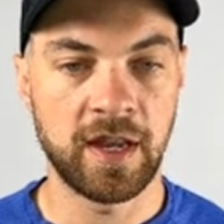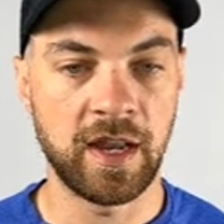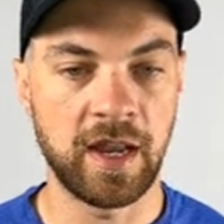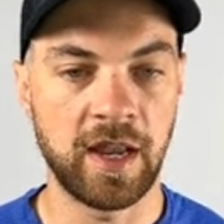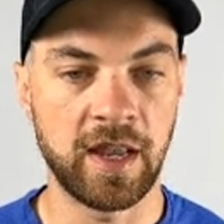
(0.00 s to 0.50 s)

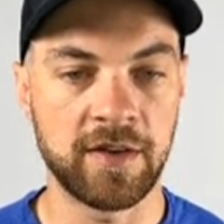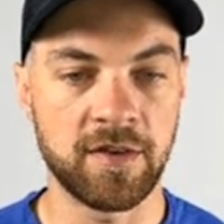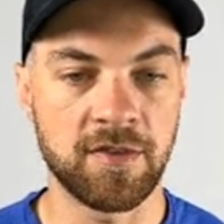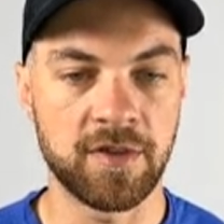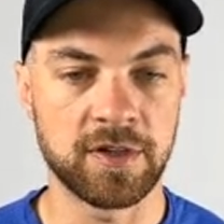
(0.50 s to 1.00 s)
And
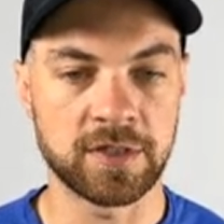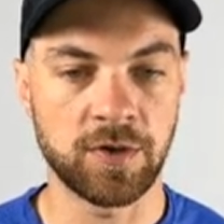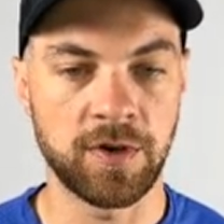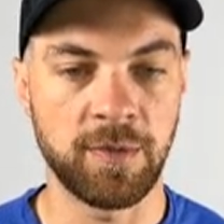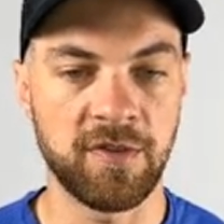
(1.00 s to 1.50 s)
there's
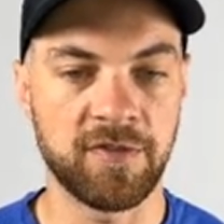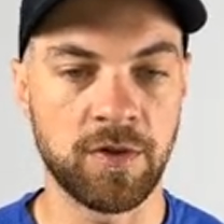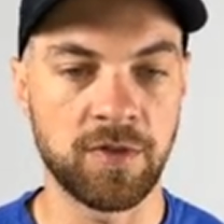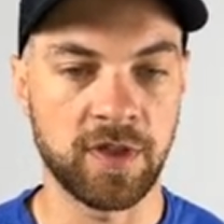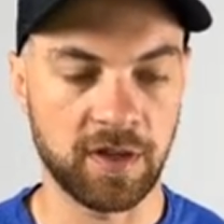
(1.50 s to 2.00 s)
going to be a
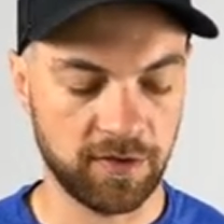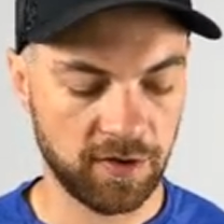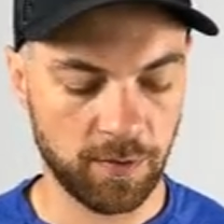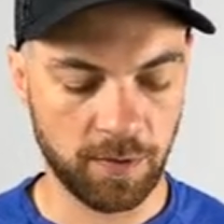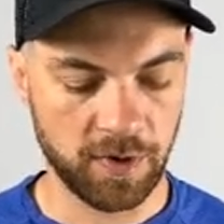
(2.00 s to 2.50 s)
few things
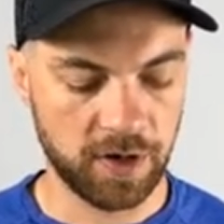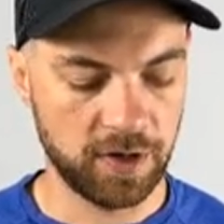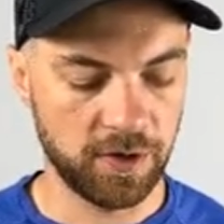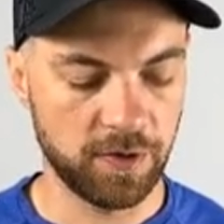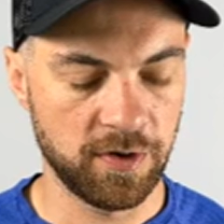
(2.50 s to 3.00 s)
that we want to
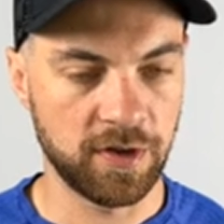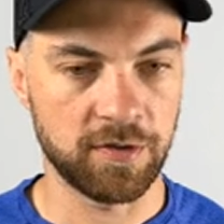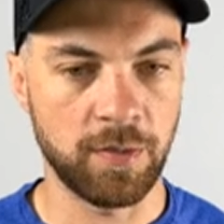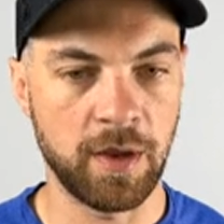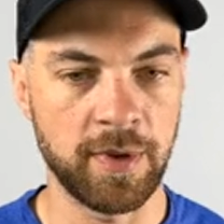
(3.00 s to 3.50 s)
do. Mm-hmm.
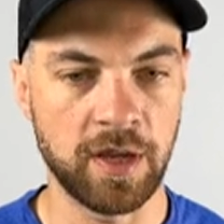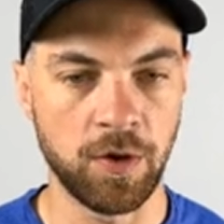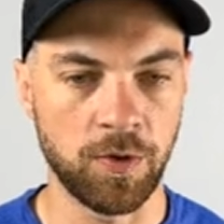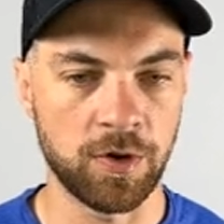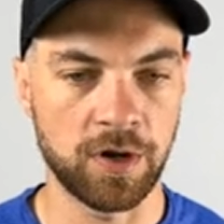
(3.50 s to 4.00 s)
So maybe
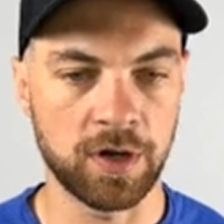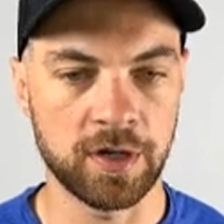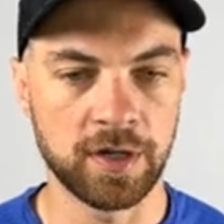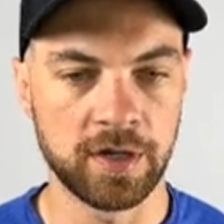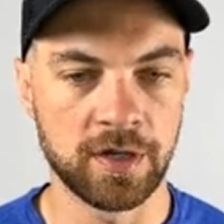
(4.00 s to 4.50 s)

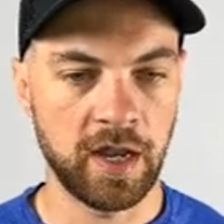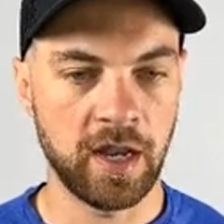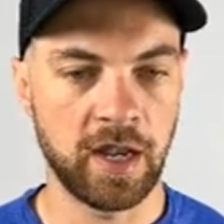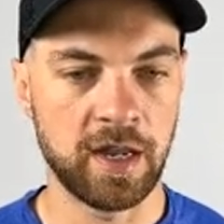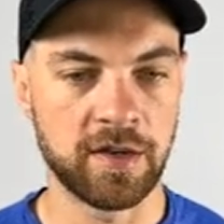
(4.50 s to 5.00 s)
ordered
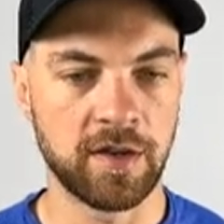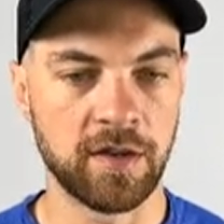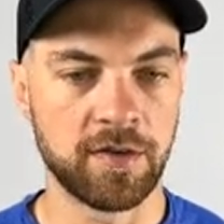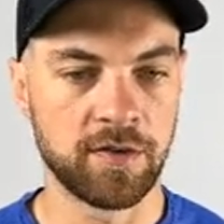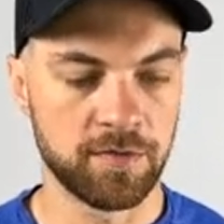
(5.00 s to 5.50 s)
and
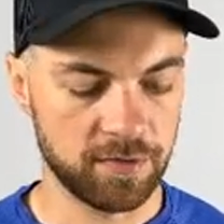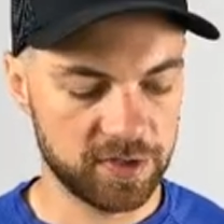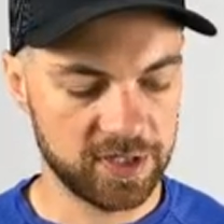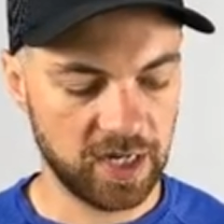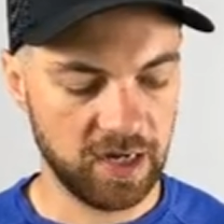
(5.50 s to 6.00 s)

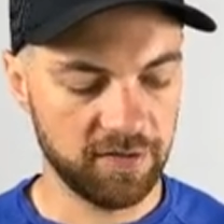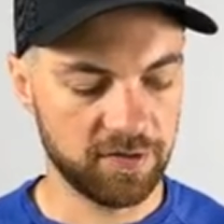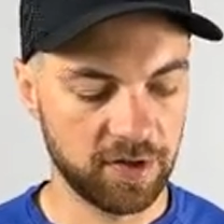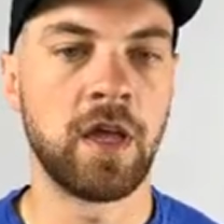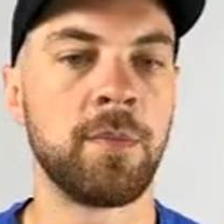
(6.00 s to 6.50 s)
received.
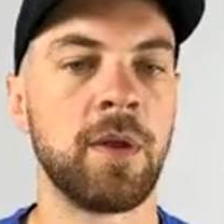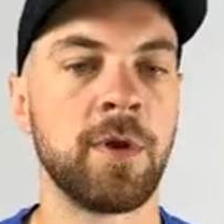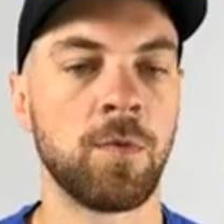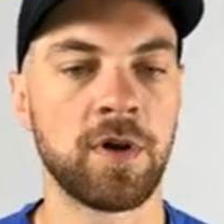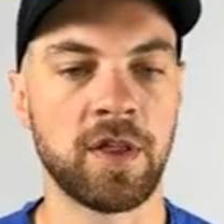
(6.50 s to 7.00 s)
And maybe
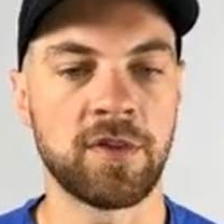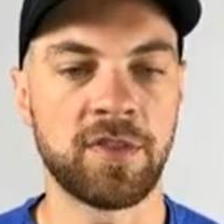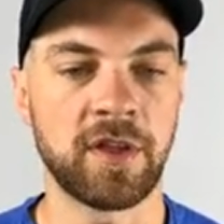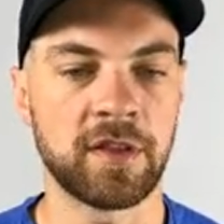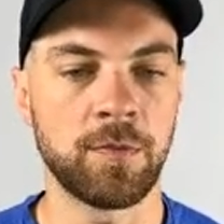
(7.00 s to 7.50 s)
one other
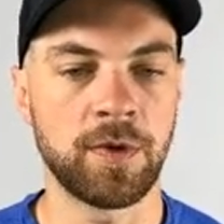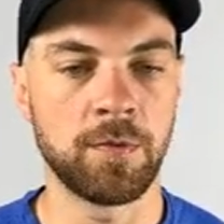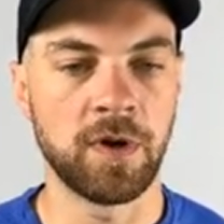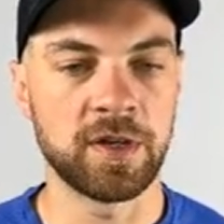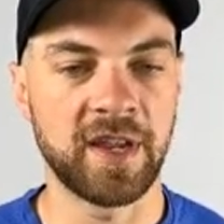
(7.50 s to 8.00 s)
thing that we
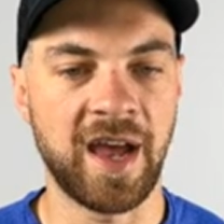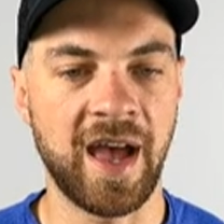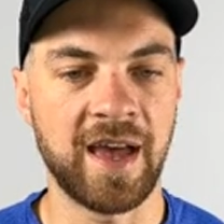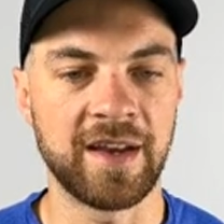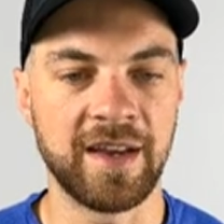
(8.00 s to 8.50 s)
want to
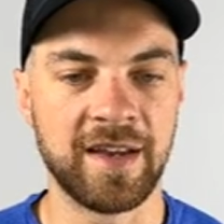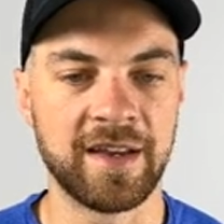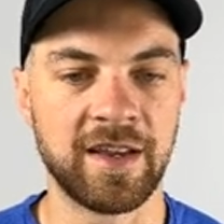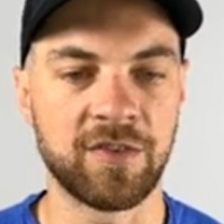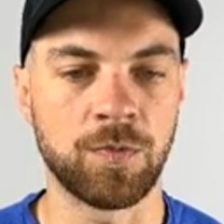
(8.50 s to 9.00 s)
add
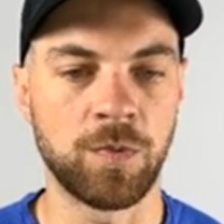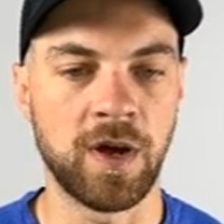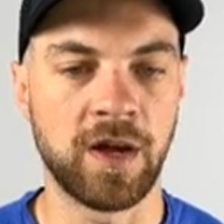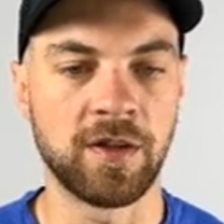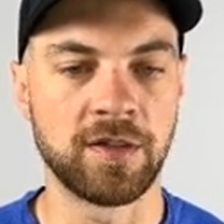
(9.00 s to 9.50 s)
in as
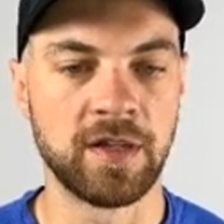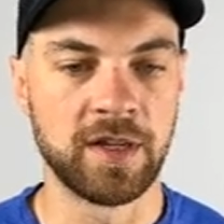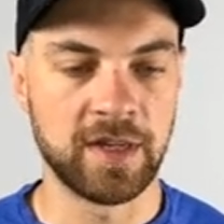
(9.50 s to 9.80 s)
well